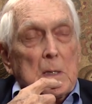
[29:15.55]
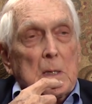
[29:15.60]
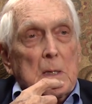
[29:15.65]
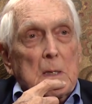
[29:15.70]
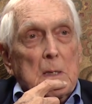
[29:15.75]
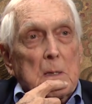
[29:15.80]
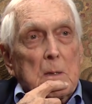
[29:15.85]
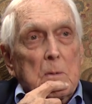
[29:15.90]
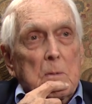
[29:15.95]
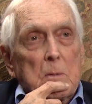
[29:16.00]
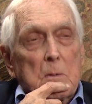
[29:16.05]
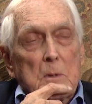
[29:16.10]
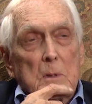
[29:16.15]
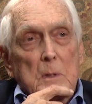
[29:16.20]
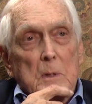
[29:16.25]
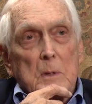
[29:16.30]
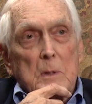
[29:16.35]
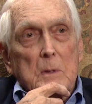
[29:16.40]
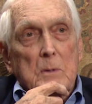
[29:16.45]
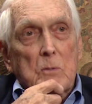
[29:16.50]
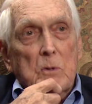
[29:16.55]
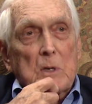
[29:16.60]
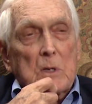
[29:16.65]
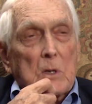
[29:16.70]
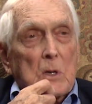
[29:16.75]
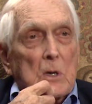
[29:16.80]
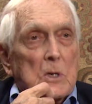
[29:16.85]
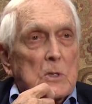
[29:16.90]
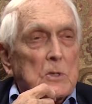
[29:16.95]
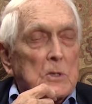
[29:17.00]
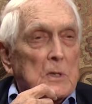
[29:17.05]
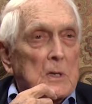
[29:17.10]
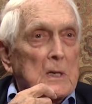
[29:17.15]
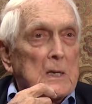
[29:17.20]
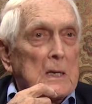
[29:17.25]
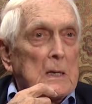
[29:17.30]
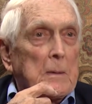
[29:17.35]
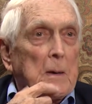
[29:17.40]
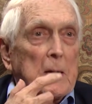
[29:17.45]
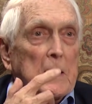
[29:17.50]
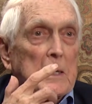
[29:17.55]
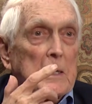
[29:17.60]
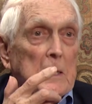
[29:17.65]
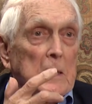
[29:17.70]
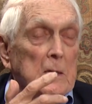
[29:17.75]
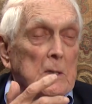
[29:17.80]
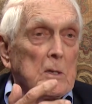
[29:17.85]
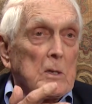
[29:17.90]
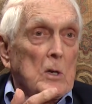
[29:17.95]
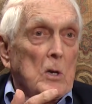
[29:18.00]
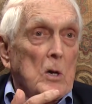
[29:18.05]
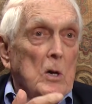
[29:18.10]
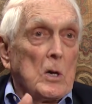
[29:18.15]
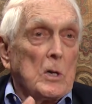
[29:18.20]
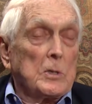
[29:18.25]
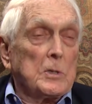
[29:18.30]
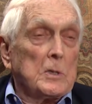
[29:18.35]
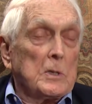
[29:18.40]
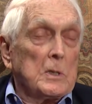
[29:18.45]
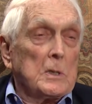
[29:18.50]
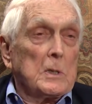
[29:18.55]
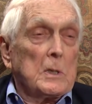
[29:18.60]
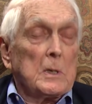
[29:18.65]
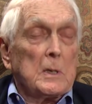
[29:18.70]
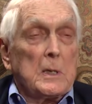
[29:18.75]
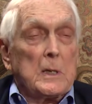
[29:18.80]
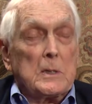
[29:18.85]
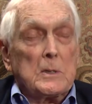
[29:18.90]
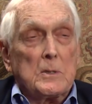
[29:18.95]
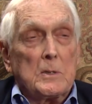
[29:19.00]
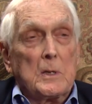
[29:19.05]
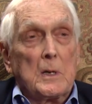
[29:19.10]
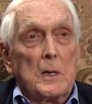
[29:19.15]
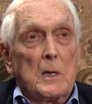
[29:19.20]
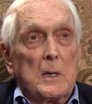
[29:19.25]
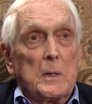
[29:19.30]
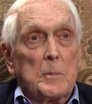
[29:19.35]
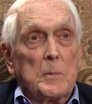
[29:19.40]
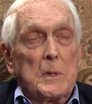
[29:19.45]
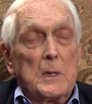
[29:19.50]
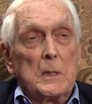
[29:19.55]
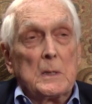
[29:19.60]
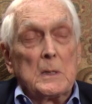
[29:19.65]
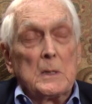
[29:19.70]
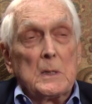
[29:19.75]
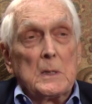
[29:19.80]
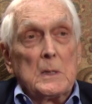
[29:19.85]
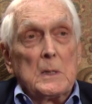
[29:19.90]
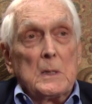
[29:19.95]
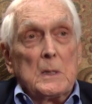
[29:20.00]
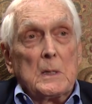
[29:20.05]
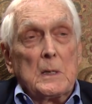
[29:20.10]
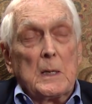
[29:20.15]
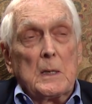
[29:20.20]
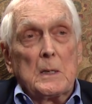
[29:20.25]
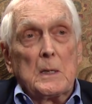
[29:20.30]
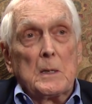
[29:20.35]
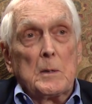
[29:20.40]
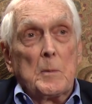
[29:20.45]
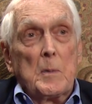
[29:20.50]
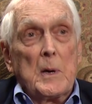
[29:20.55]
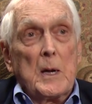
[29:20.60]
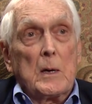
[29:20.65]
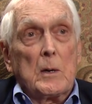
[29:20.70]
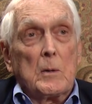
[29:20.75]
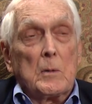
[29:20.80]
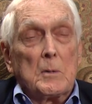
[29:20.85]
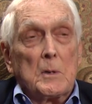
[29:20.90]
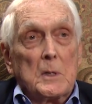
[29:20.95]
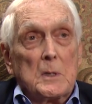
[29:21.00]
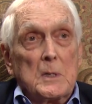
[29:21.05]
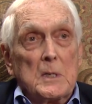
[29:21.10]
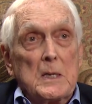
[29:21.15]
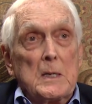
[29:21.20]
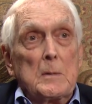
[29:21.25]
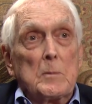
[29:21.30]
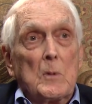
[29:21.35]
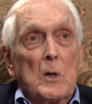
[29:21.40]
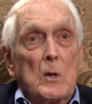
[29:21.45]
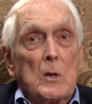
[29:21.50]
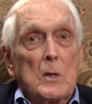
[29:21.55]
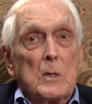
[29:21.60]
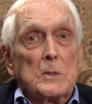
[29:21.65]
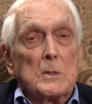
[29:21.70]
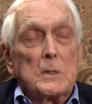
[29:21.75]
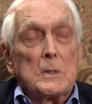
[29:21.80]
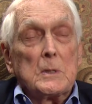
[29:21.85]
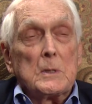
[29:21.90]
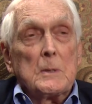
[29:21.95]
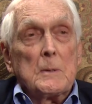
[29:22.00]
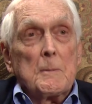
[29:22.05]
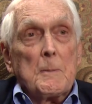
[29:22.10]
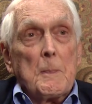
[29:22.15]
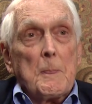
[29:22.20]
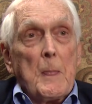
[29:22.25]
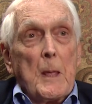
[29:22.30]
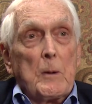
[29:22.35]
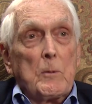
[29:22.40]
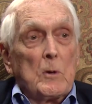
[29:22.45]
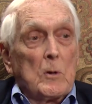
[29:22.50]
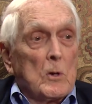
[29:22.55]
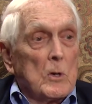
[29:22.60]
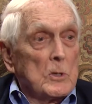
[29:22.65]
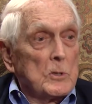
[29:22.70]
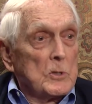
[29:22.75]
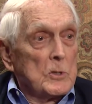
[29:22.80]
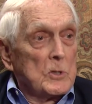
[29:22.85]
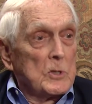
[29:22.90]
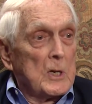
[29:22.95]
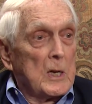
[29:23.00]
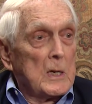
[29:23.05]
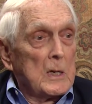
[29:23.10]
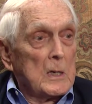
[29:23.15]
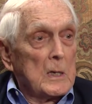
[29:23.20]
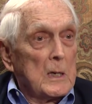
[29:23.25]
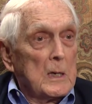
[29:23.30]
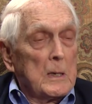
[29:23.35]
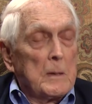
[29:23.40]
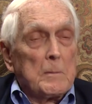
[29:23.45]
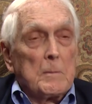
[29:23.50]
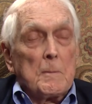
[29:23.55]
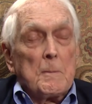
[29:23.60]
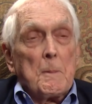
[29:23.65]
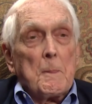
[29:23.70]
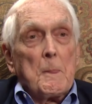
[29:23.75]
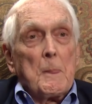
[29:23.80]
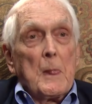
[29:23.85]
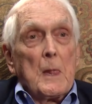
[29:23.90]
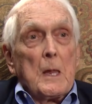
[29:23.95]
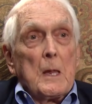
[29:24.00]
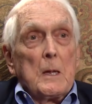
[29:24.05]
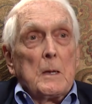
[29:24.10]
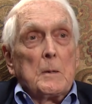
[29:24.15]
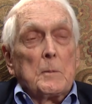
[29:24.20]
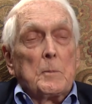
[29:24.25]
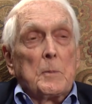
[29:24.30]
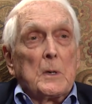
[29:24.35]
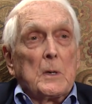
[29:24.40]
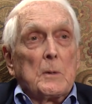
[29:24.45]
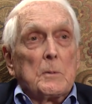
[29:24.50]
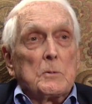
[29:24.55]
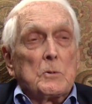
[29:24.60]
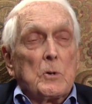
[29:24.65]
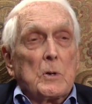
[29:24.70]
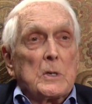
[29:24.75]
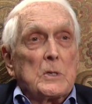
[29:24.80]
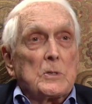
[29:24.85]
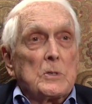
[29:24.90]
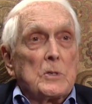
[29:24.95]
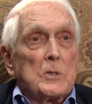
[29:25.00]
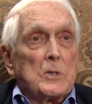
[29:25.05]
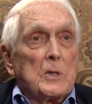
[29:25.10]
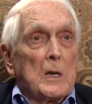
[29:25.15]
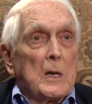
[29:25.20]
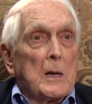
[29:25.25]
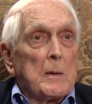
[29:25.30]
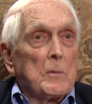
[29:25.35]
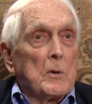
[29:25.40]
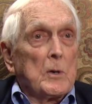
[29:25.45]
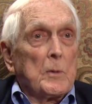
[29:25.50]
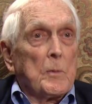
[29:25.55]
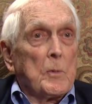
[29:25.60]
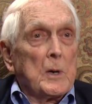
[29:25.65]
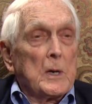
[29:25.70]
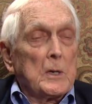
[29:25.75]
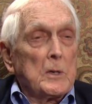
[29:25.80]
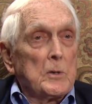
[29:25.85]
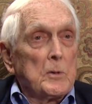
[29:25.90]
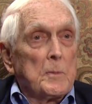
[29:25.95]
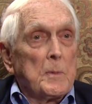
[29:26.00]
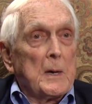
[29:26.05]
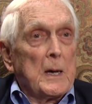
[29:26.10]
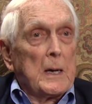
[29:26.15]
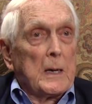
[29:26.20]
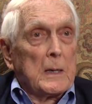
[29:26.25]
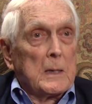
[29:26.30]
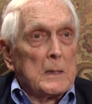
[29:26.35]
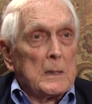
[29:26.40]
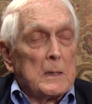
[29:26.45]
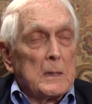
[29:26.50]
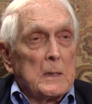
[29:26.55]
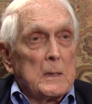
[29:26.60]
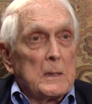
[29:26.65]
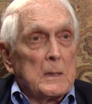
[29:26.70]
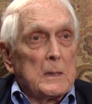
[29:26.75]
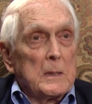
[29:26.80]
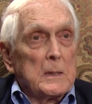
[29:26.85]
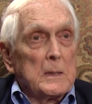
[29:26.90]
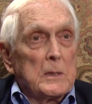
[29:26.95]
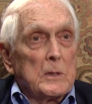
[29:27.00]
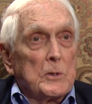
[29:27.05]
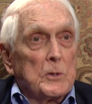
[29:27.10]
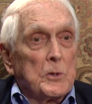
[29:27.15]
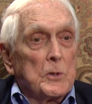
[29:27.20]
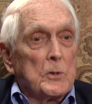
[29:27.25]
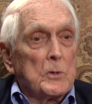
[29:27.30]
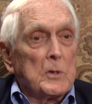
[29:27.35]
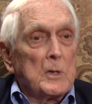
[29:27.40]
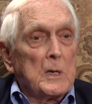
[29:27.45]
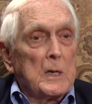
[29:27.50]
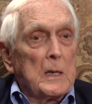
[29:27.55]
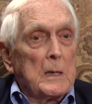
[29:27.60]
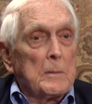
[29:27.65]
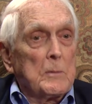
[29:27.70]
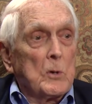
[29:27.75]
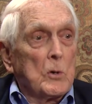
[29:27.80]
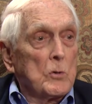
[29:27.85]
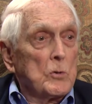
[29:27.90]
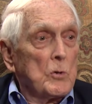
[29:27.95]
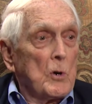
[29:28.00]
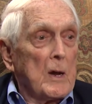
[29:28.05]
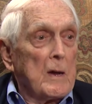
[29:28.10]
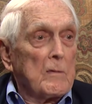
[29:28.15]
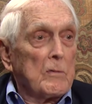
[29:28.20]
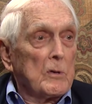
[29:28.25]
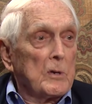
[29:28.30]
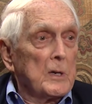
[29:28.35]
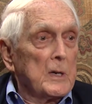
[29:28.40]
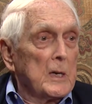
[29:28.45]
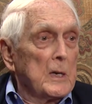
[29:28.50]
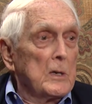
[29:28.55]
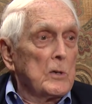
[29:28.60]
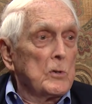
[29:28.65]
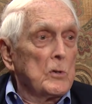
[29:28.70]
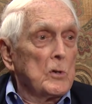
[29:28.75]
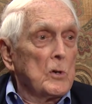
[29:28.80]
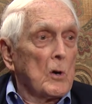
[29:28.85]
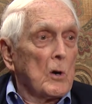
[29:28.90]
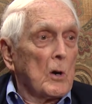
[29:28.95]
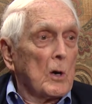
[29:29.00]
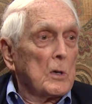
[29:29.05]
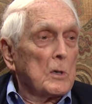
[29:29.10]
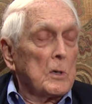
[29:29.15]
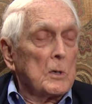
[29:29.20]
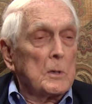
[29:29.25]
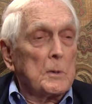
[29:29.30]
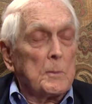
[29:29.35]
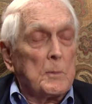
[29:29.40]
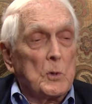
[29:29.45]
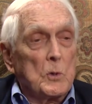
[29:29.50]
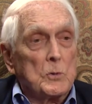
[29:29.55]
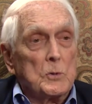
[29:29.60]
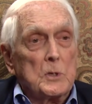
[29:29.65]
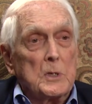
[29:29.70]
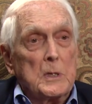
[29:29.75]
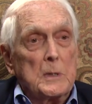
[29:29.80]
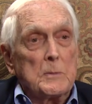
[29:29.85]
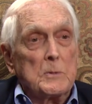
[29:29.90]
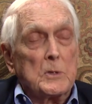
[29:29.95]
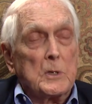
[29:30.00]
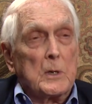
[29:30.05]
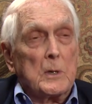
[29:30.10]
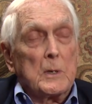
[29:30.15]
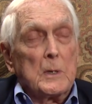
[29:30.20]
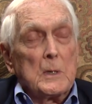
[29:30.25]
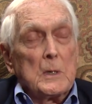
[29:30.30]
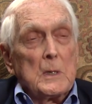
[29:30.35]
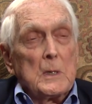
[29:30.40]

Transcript: Uh, we lost the game. I didn't get the loss uh, incidentally, but that didn't matter. The team lost, and we lost the second game. Well, Dressen said, "I'm going to bring you back uh, in the third game. No travel day in New York. Uh, both teams there."